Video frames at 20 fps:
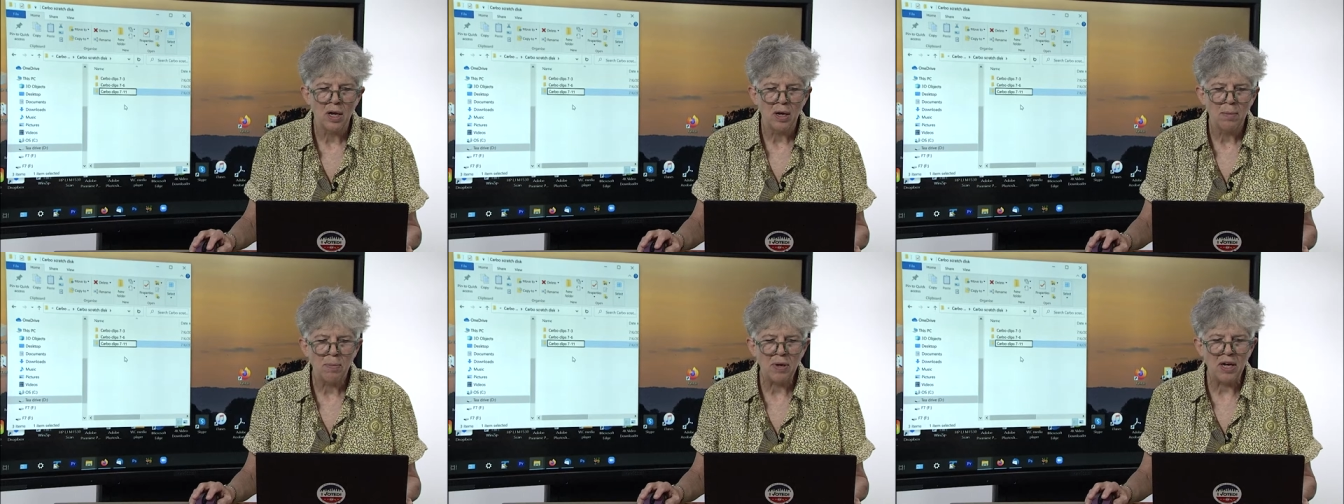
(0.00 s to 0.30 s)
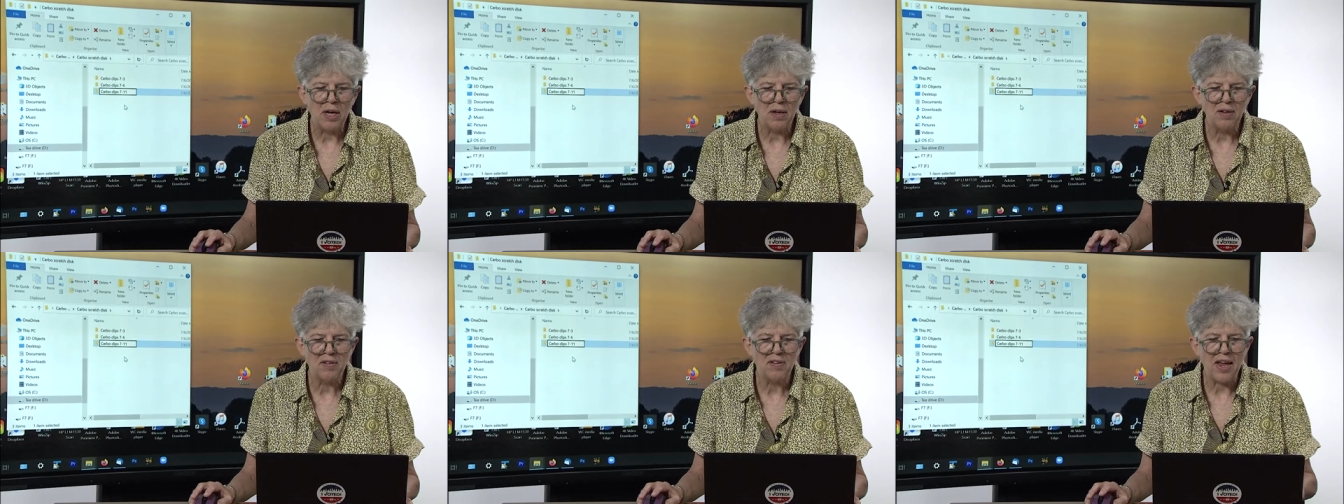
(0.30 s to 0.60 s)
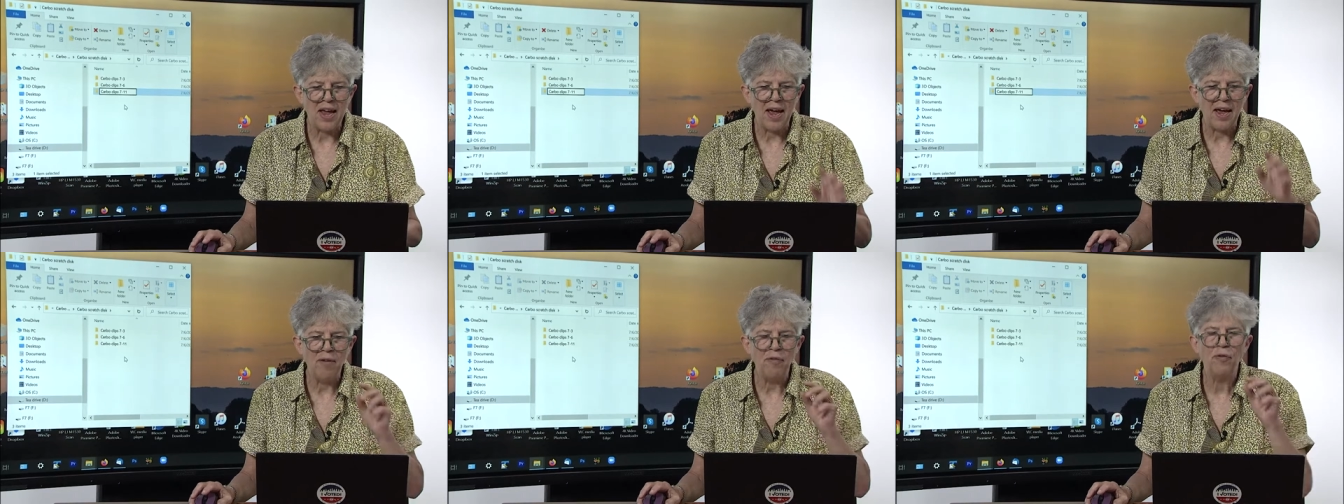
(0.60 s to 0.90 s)
because
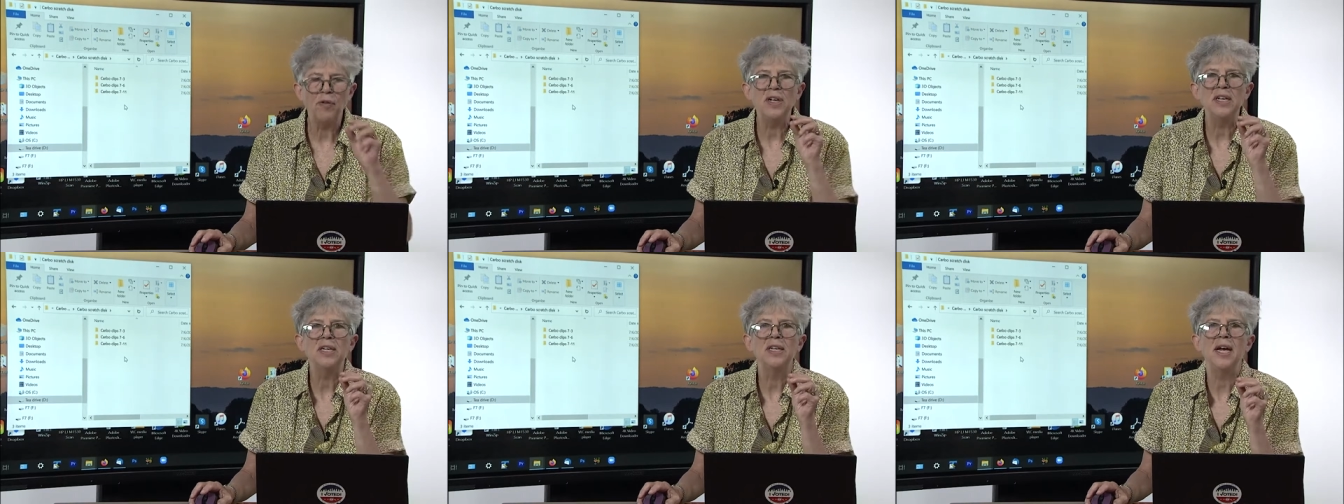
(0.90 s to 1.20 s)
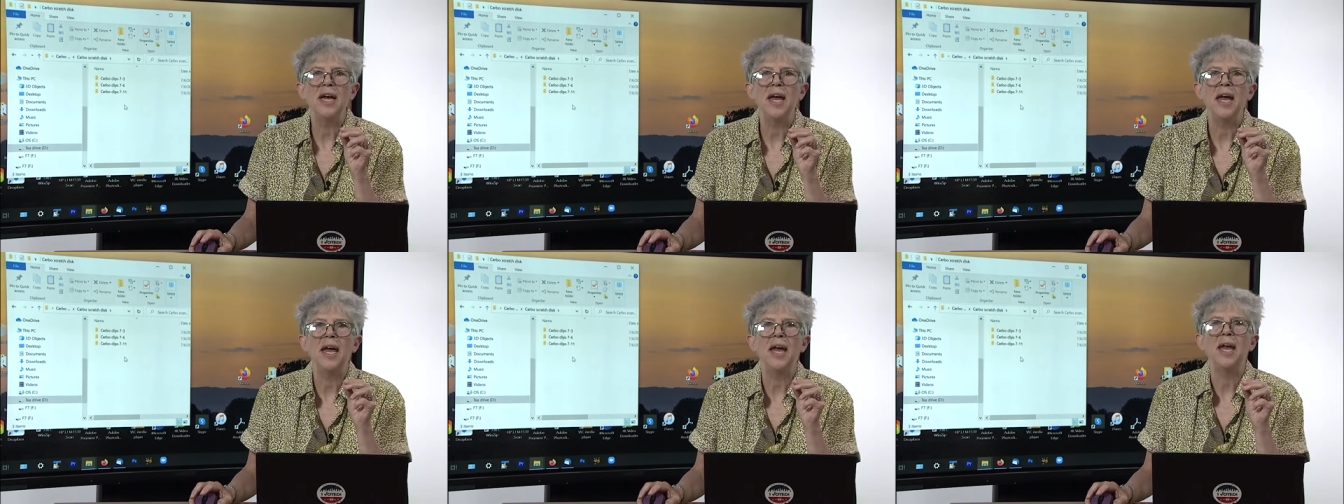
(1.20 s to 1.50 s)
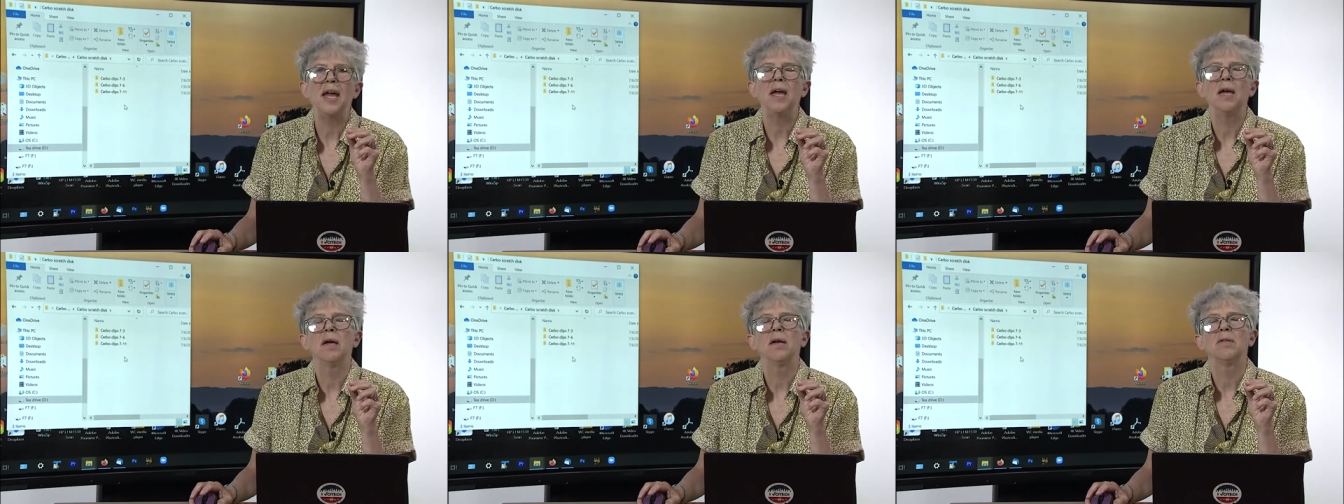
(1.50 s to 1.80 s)
every
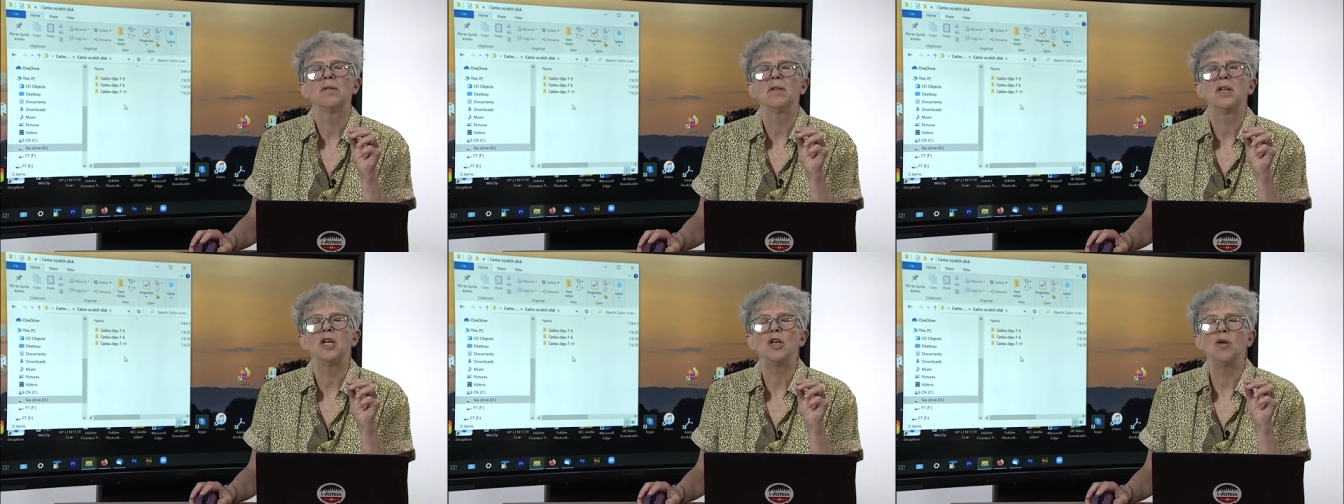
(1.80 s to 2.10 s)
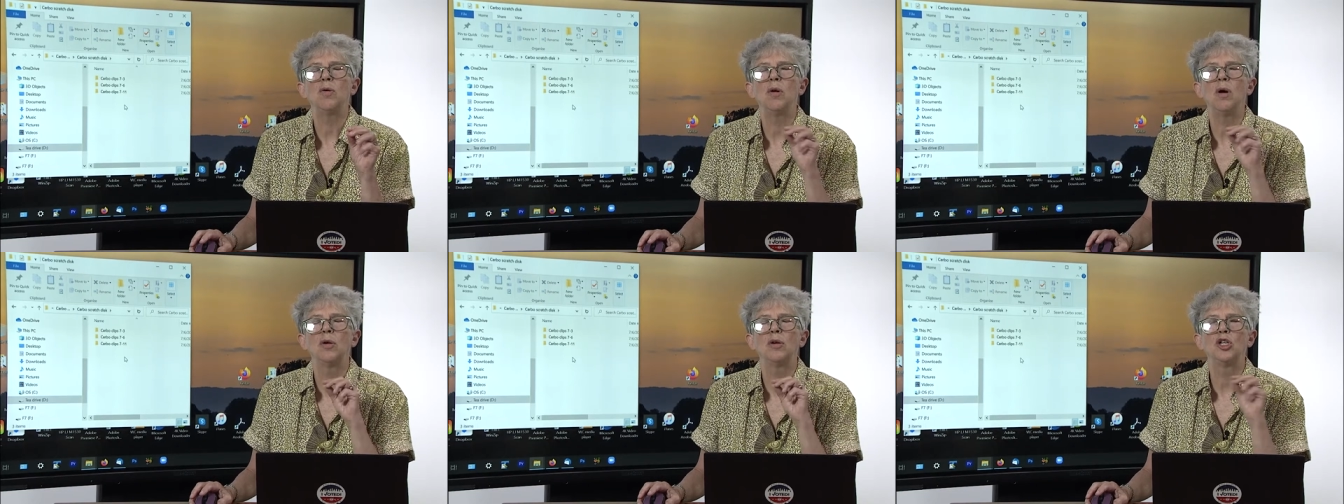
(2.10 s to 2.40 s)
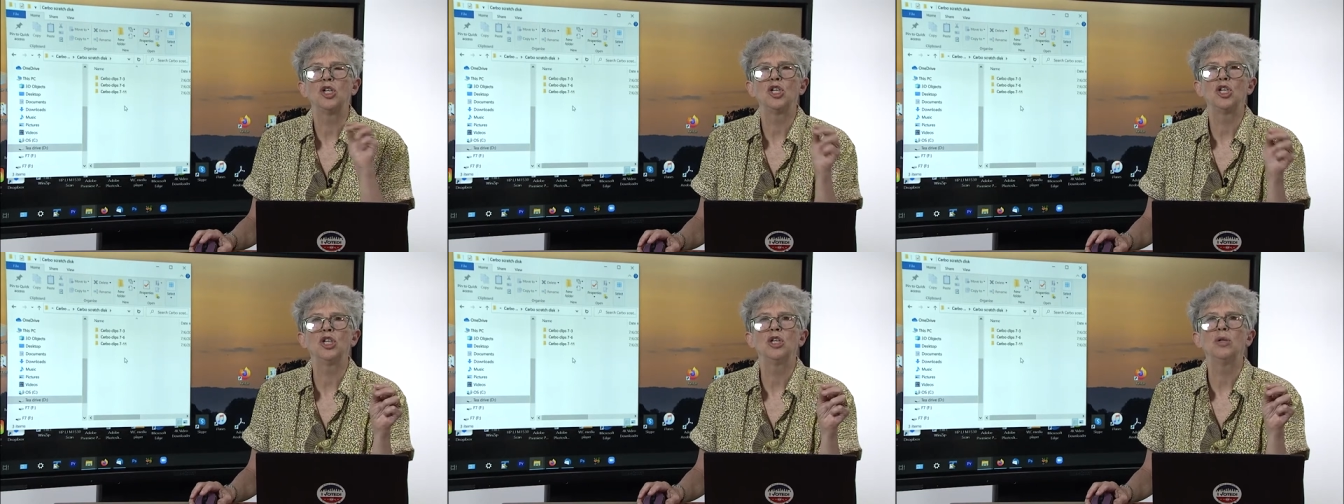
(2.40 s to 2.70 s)
day that you go to
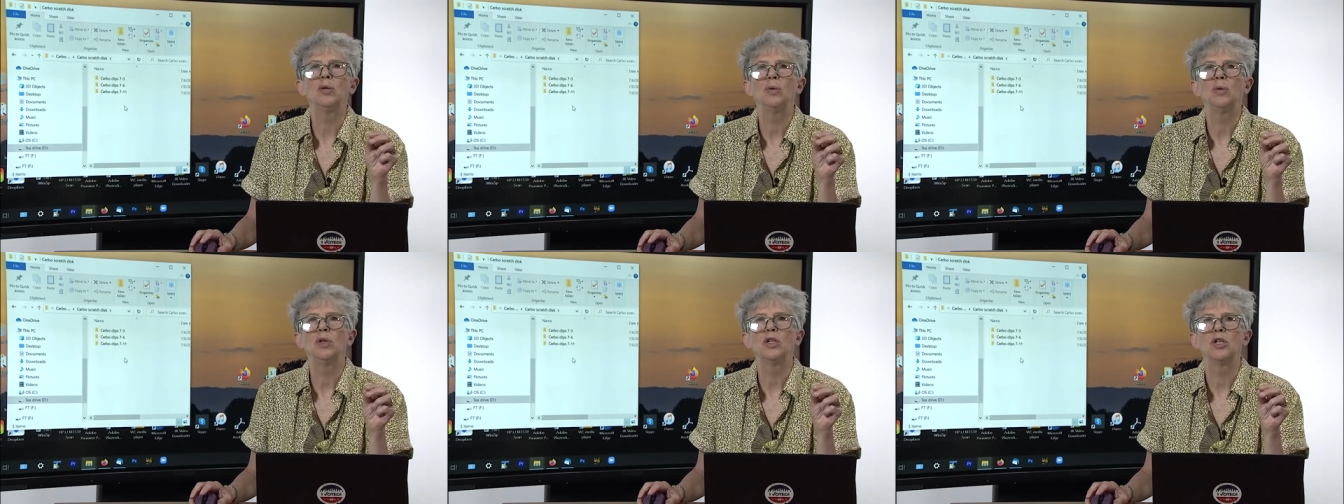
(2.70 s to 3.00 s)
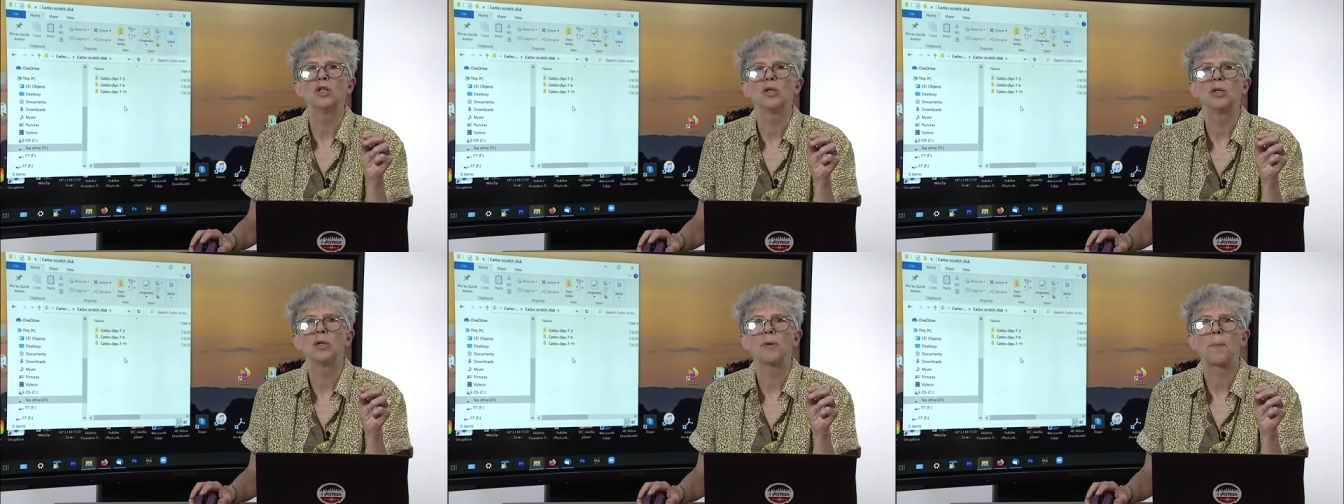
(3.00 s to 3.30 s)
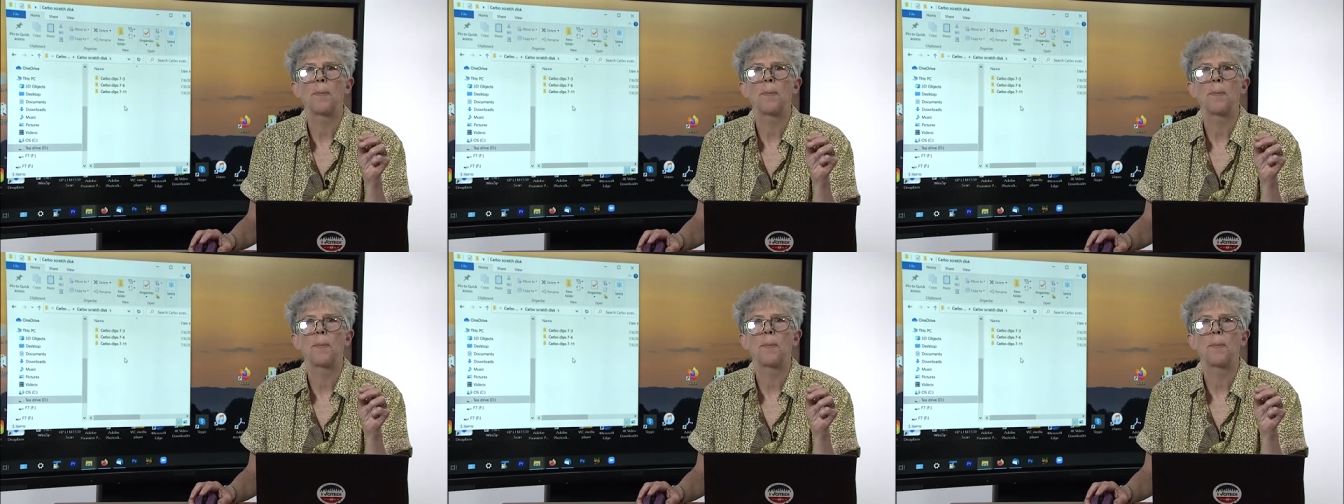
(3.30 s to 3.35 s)
shoot,